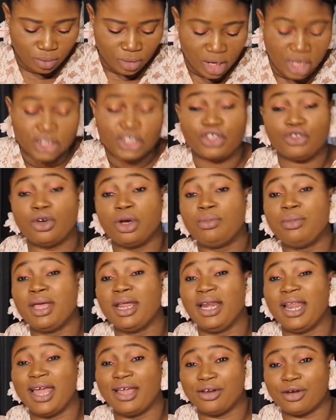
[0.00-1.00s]
She wrote me a
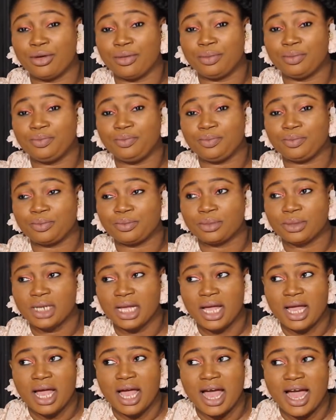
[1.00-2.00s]
letter.
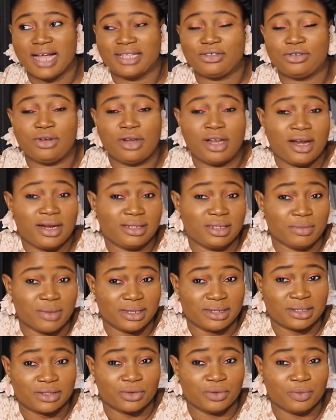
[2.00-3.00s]
I took the letter to my
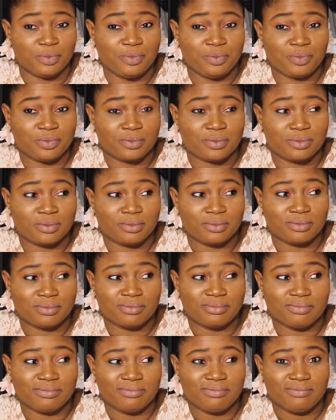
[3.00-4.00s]
school.
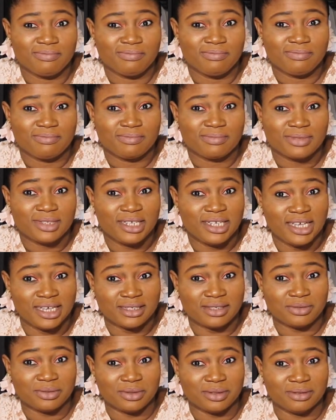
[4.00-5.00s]

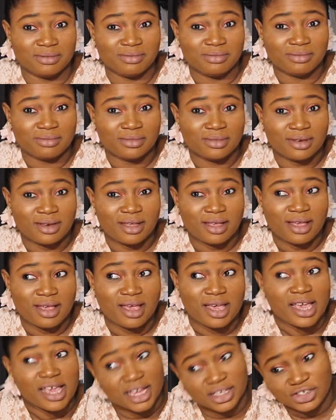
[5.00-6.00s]
Guess what?
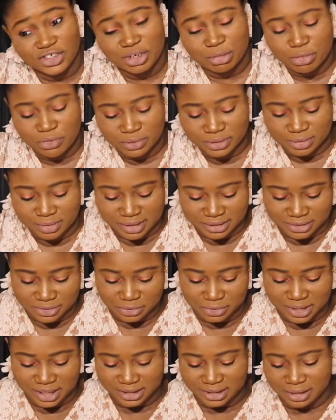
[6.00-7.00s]
And she came over to my school
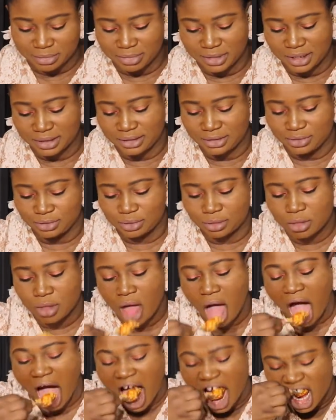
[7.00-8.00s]
that same day too.
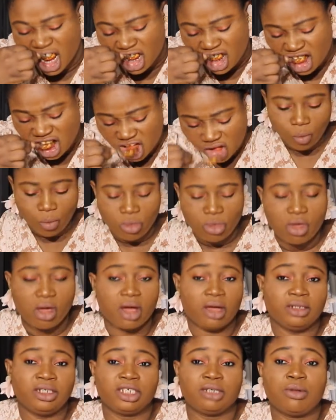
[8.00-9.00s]

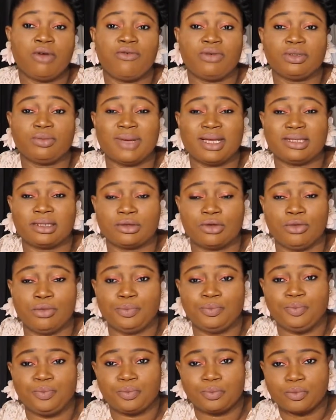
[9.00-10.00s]
She came over to my school,
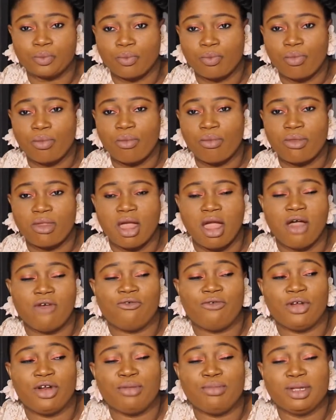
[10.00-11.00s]

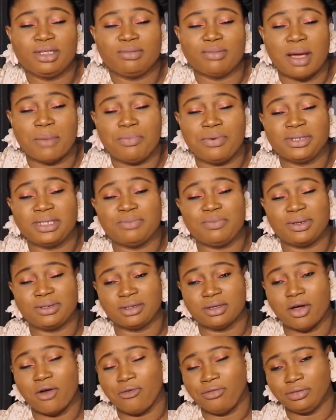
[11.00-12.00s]
followed me to my principal's
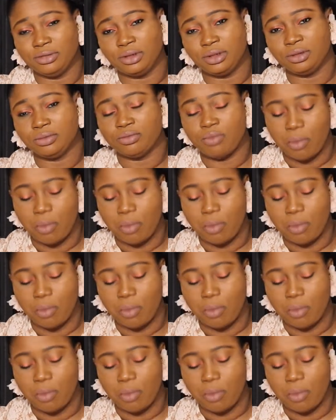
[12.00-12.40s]
office.